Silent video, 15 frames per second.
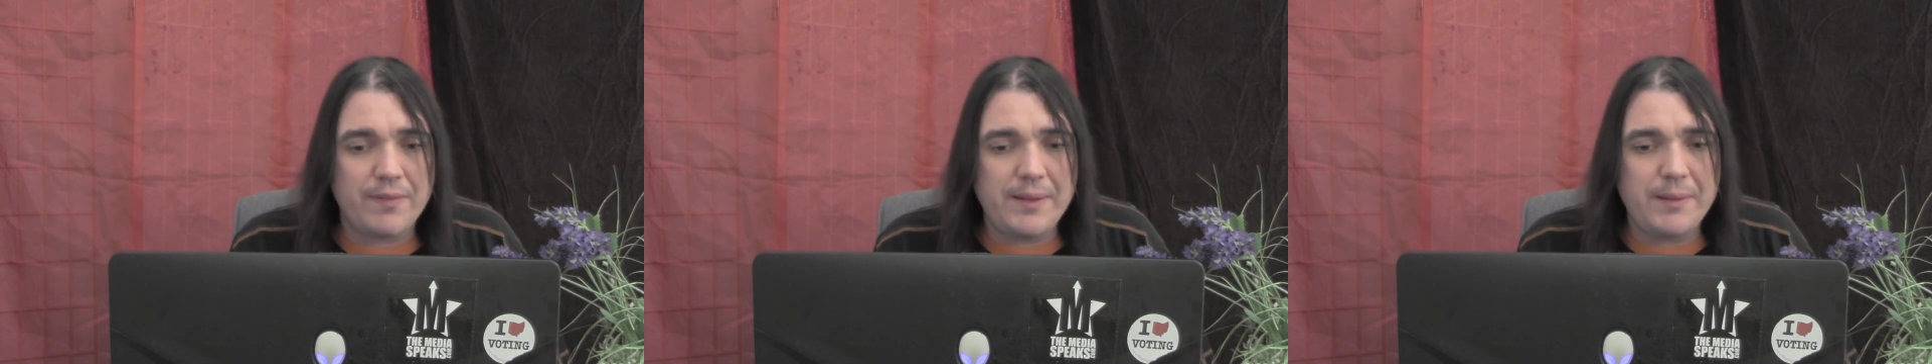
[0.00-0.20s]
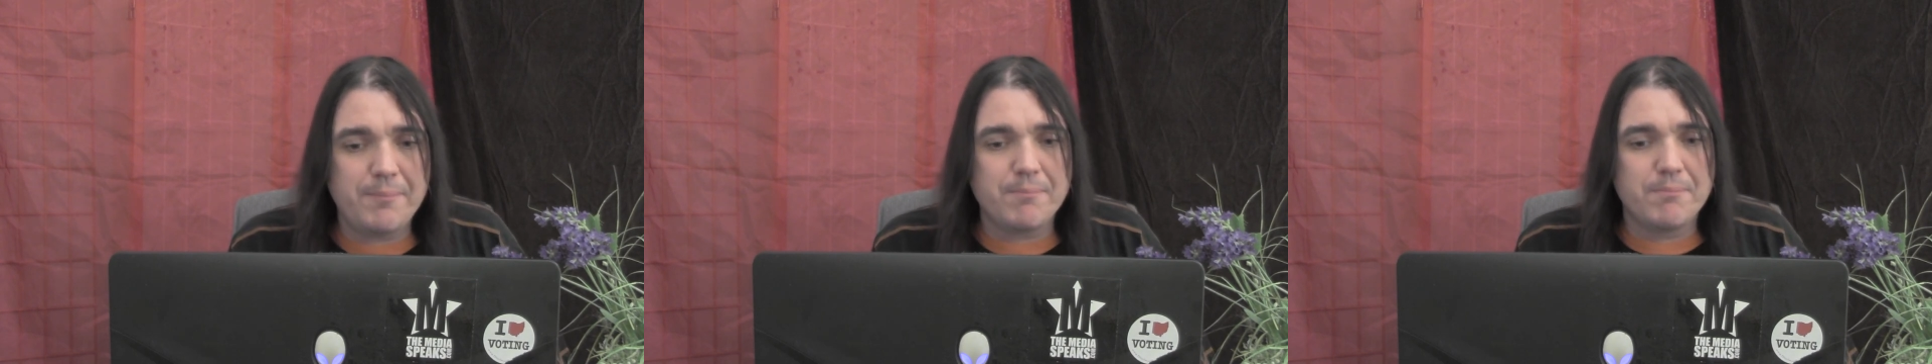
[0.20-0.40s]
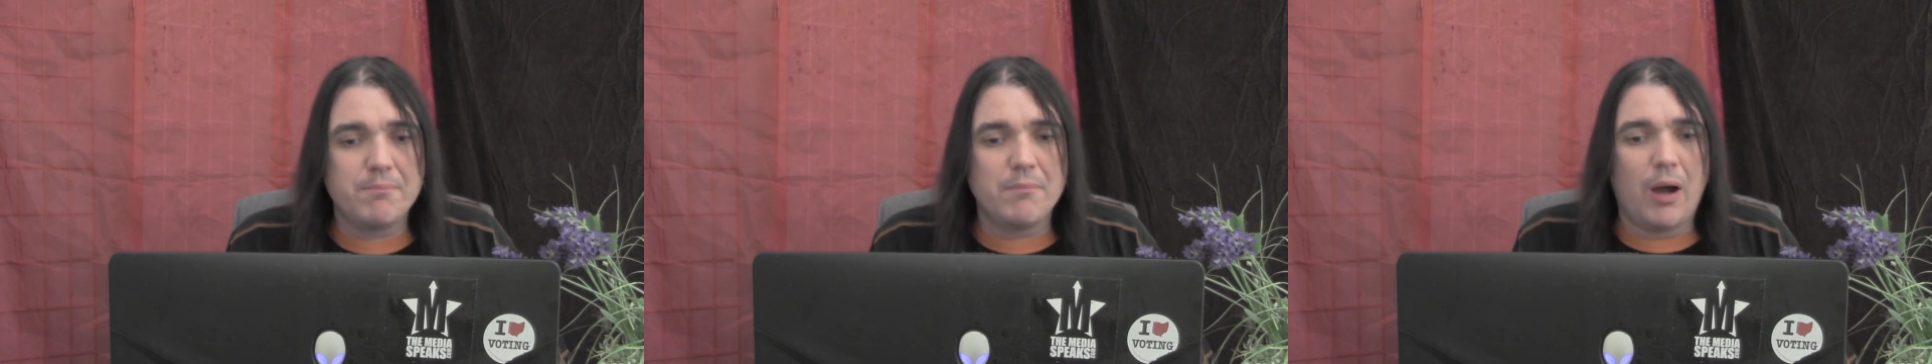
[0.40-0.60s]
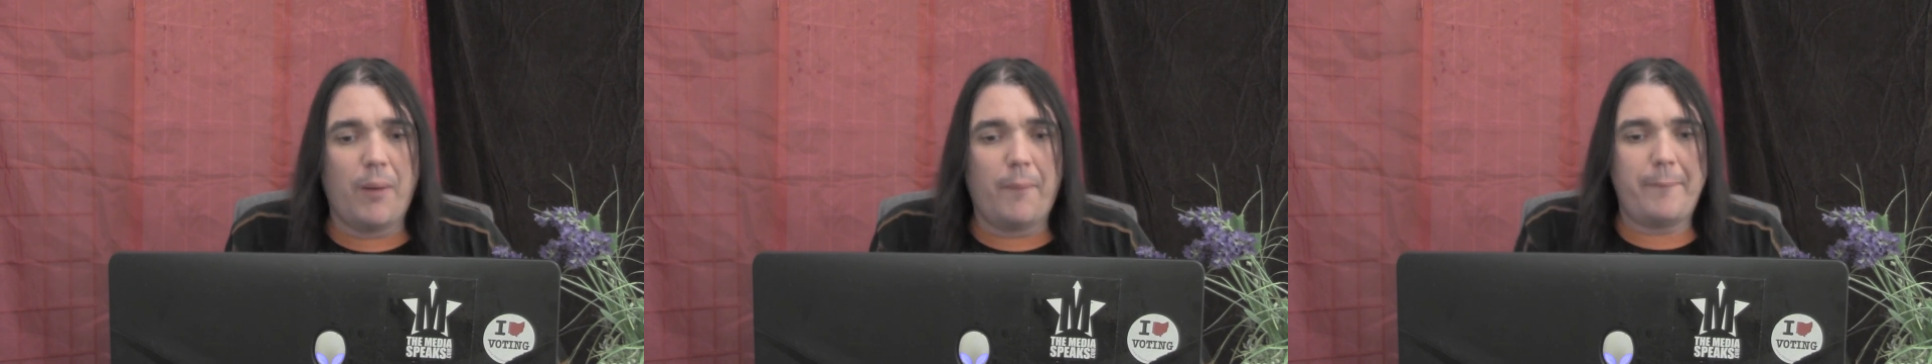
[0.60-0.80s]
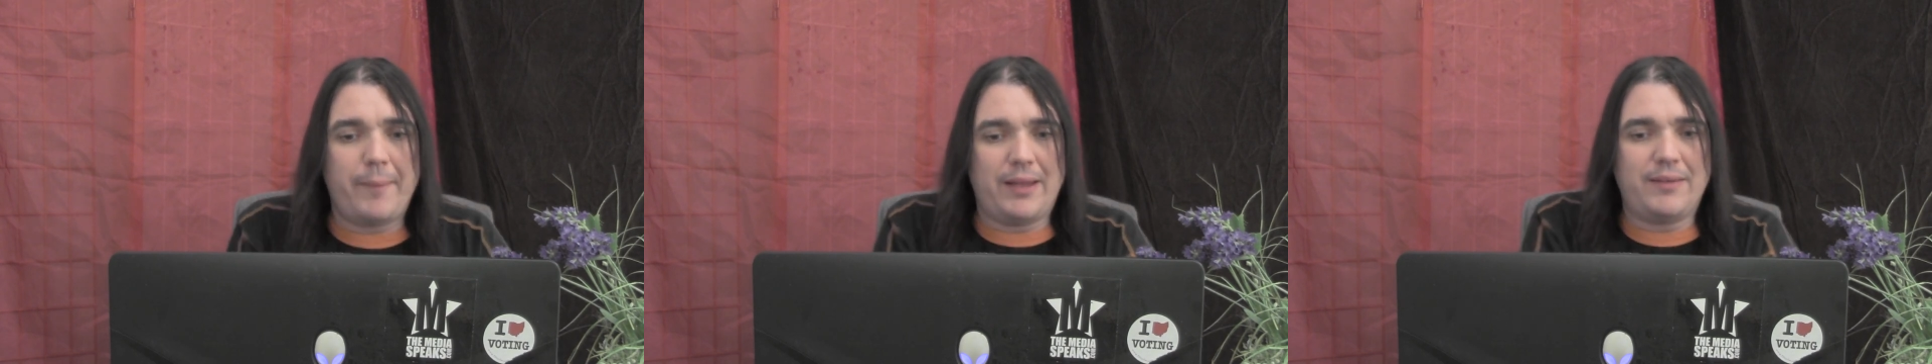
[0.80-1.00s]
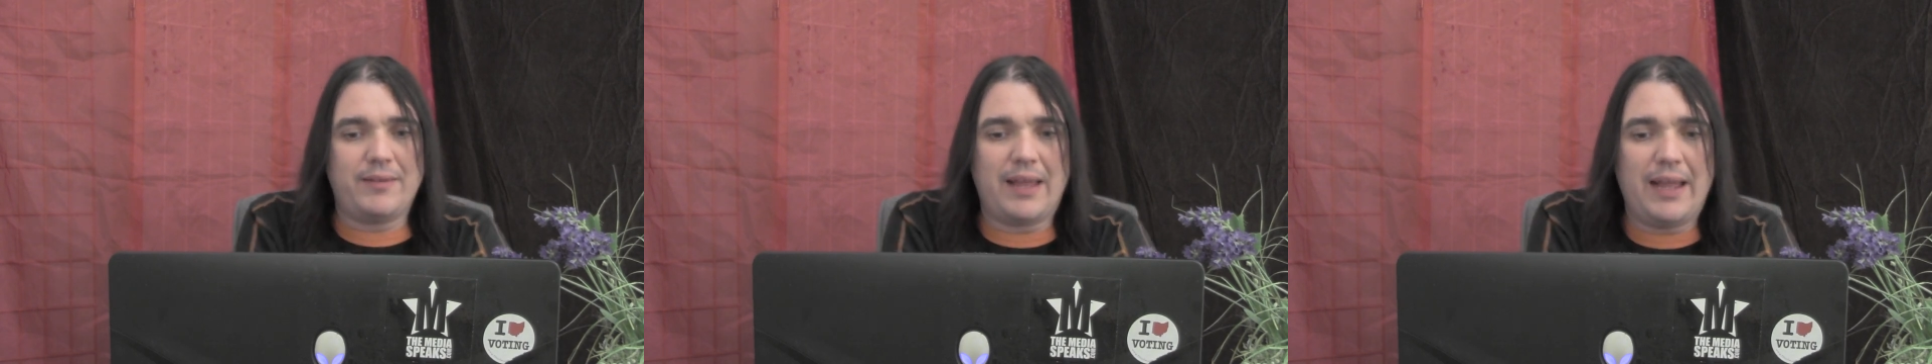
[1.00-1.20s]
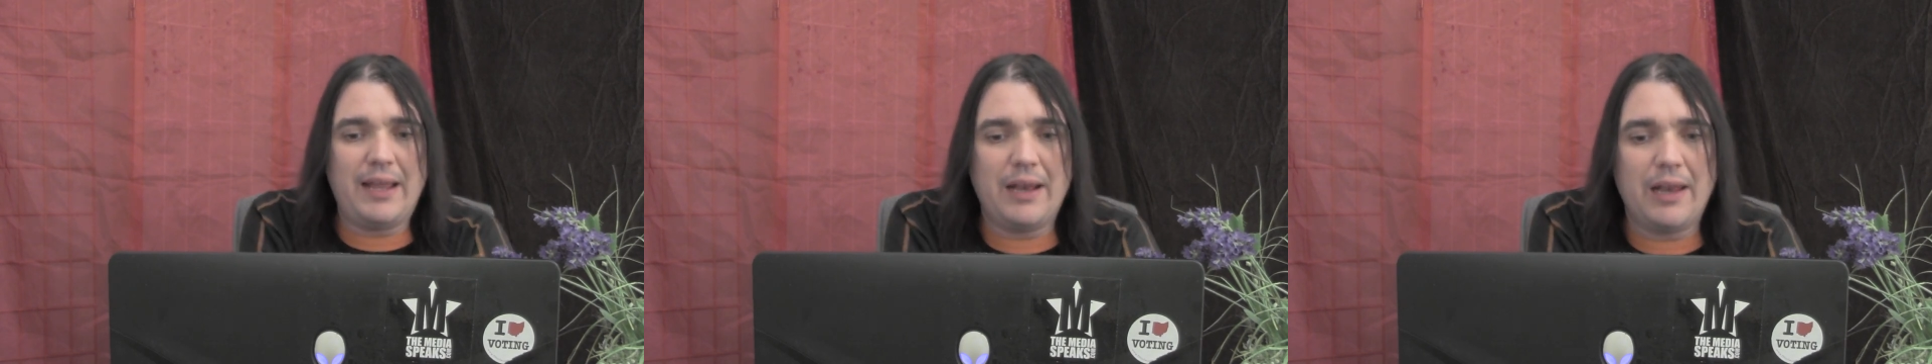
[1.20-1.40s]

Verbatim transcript: the moment a